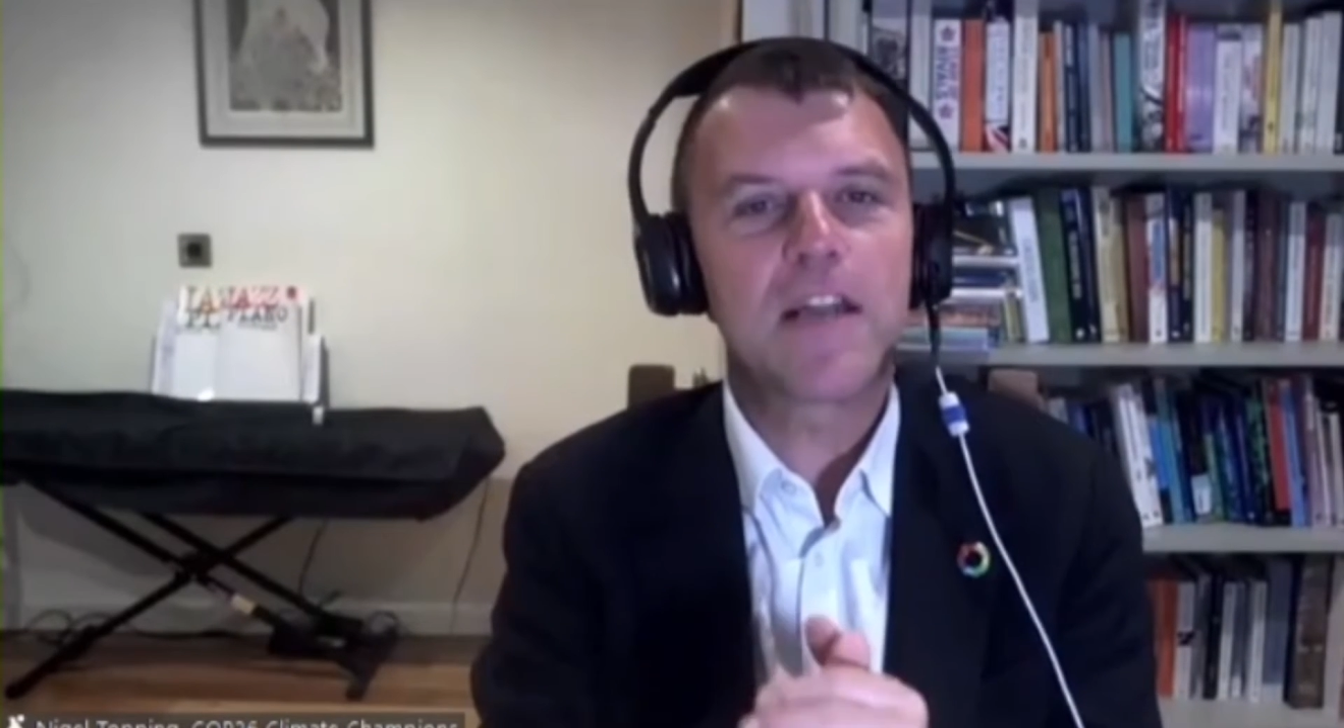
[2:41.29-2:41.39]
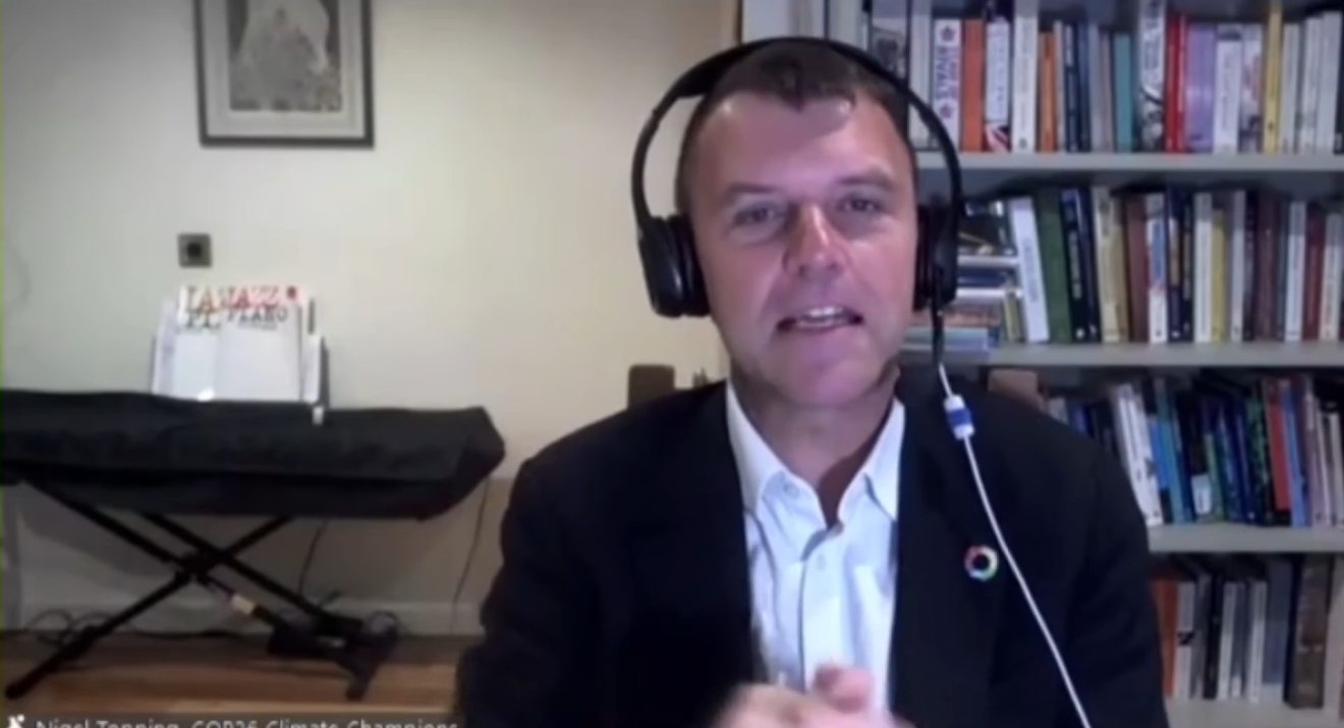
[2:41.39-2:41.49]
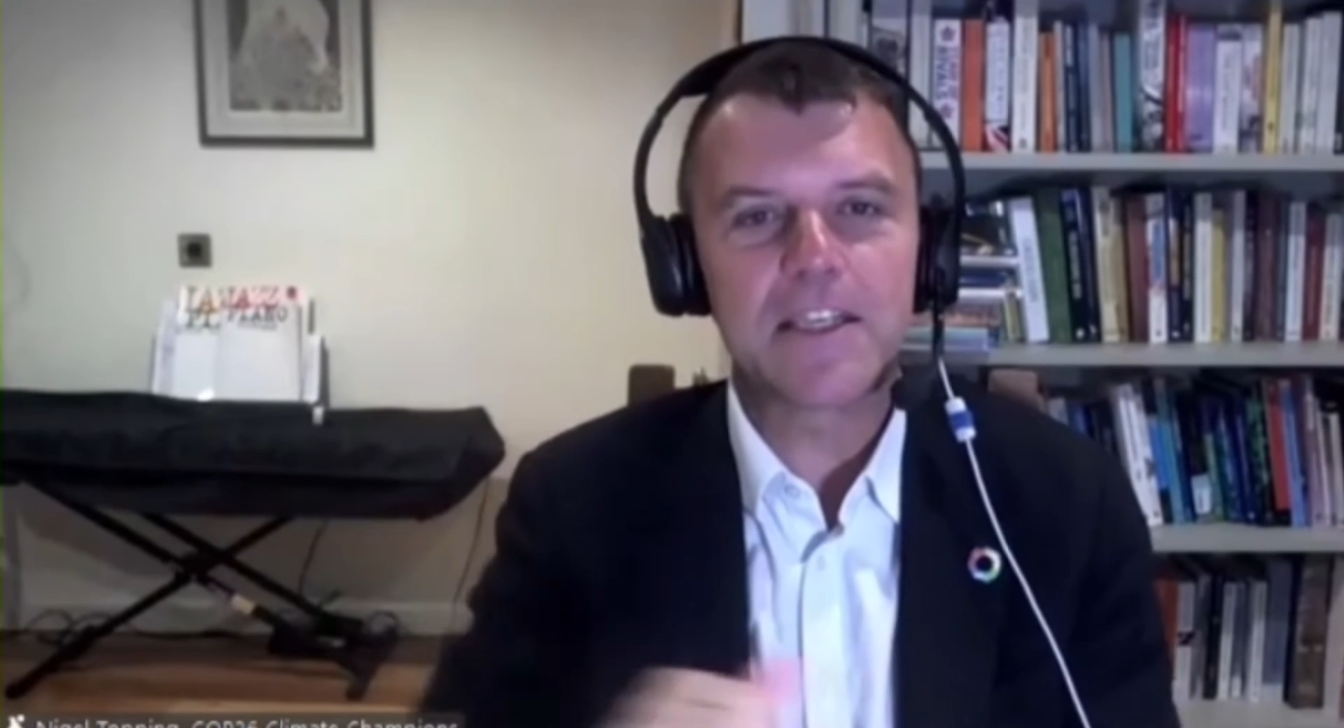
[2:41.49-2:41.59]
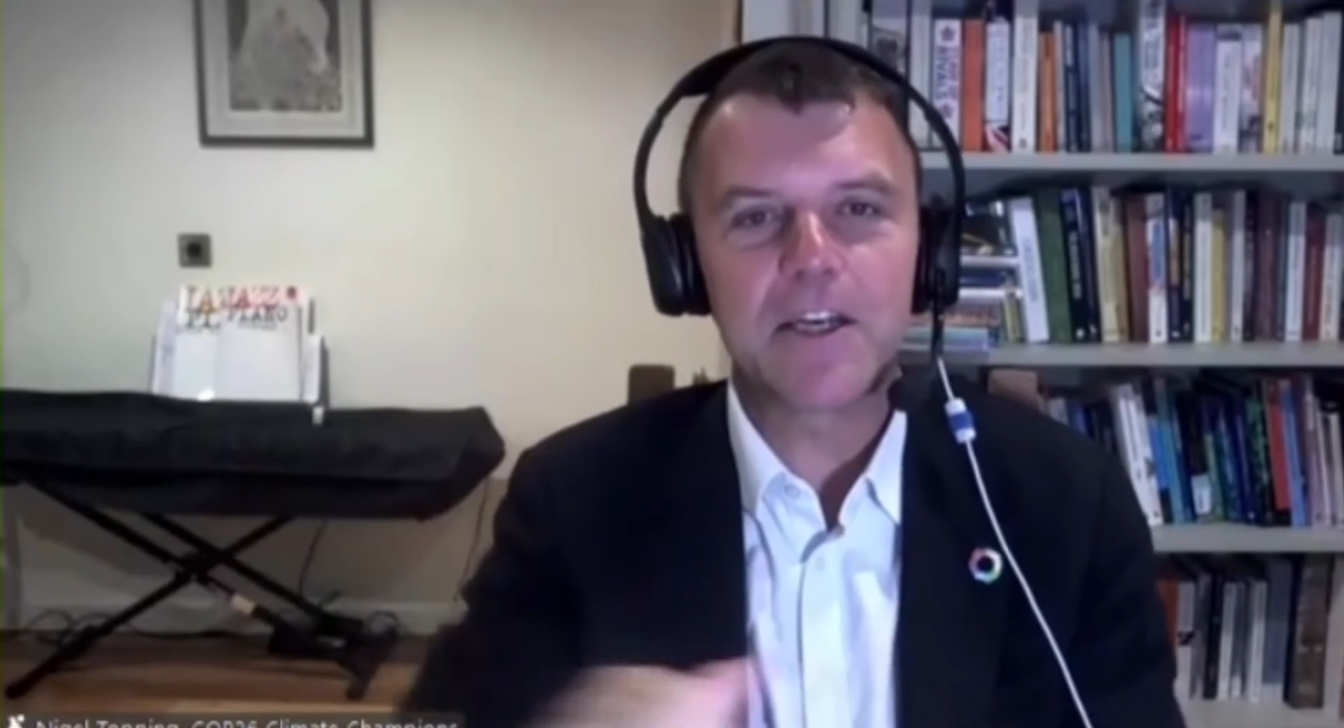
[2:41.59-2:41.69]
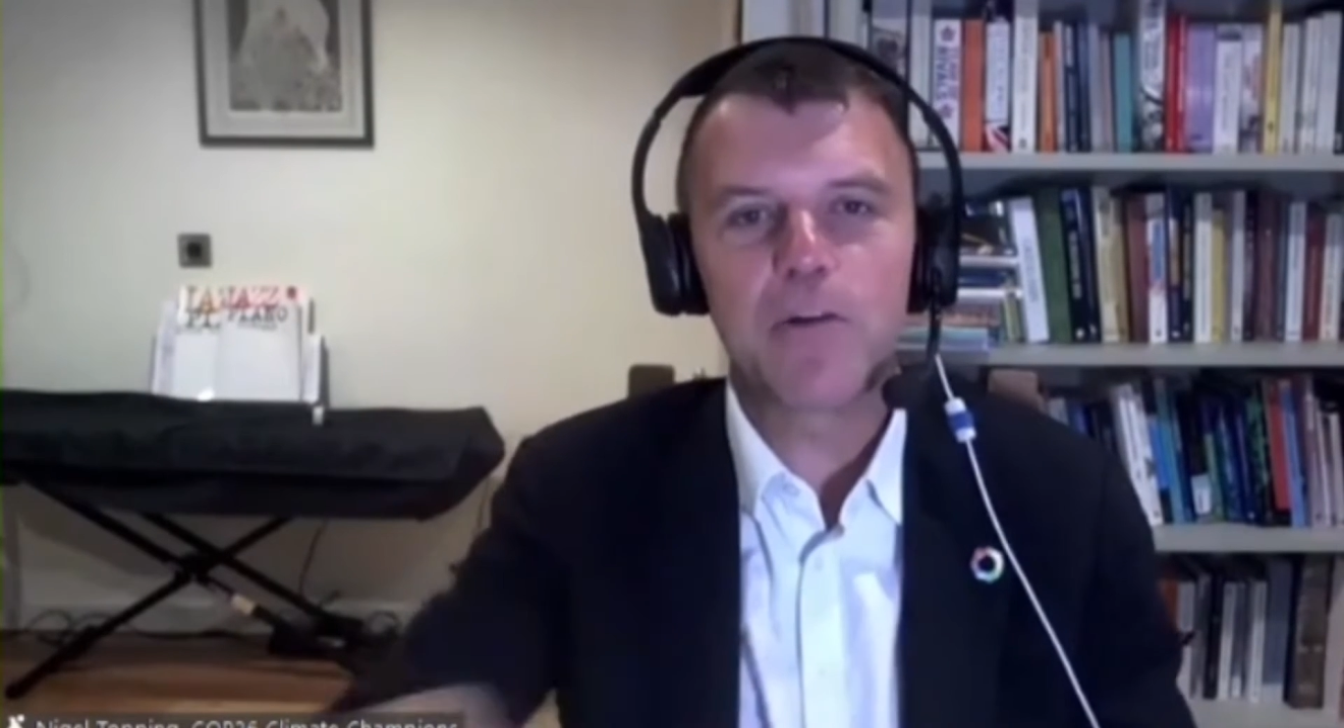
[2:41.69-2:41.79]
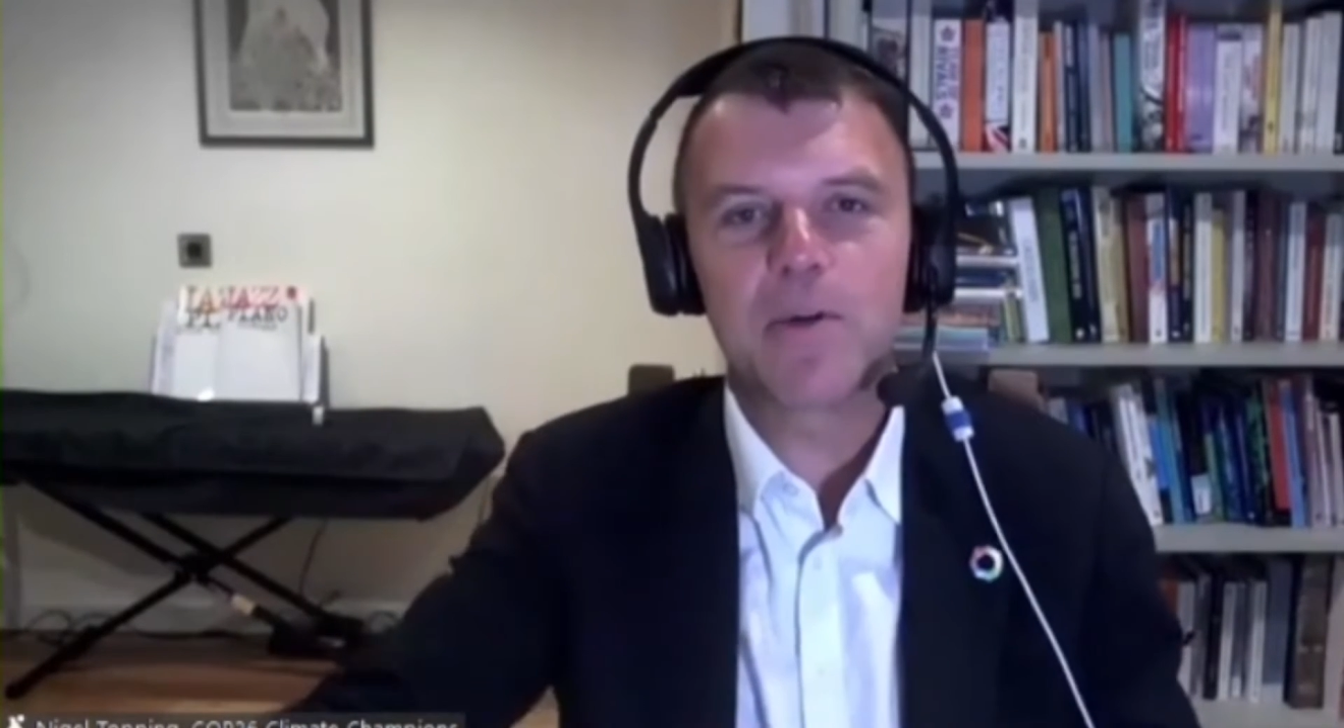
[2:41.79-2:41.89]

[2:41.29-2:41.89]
net zero